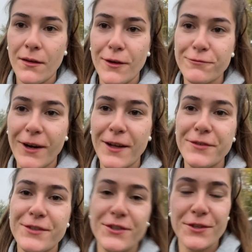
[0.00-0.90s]

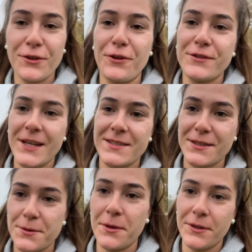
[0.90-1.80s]
Ralph's just gone off chasing
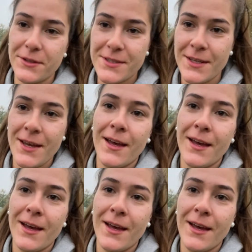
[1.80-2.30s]
squirrels.